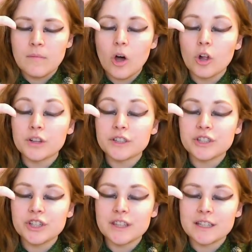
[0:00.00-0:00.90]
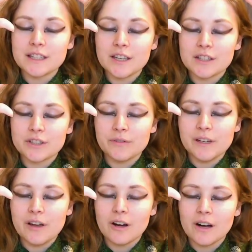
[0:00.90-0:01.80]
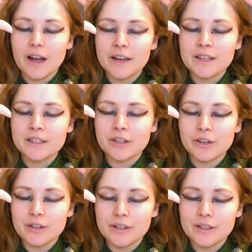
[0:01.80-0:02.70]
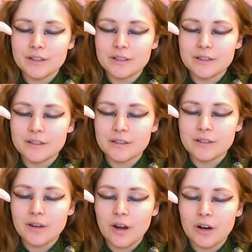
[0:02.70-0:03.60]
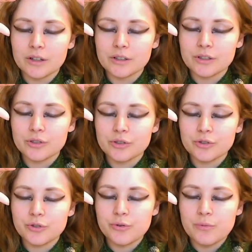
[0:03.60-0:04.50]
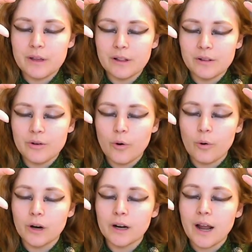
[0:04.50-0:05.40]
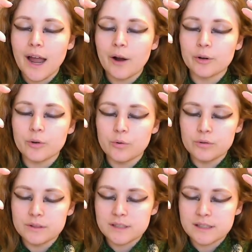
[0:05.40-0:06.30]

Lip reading: all energy that is not serving our highest good, our true will, or our goals.